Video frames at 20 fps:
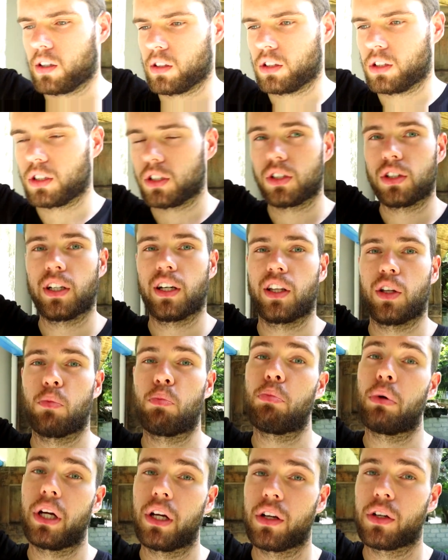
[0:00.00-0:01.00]
just down the
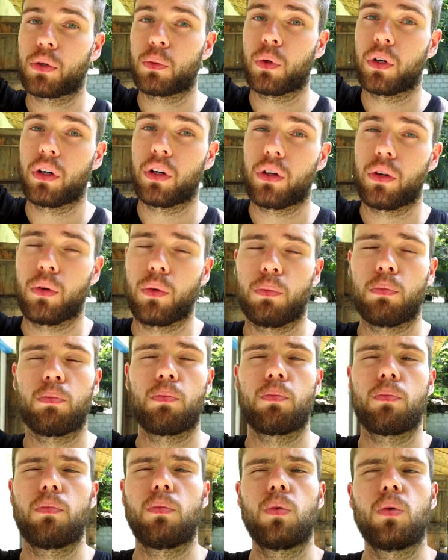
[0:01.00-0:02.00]
beach where you
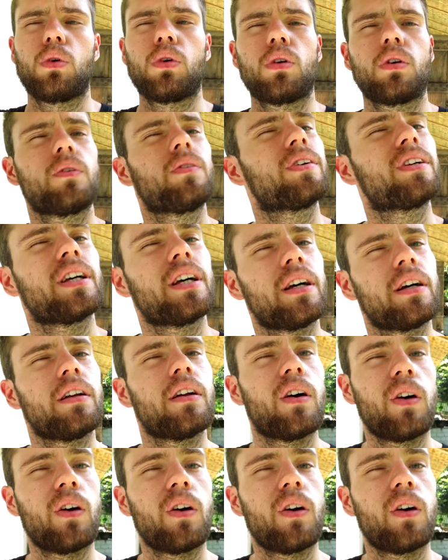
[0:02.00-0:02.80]
would have seen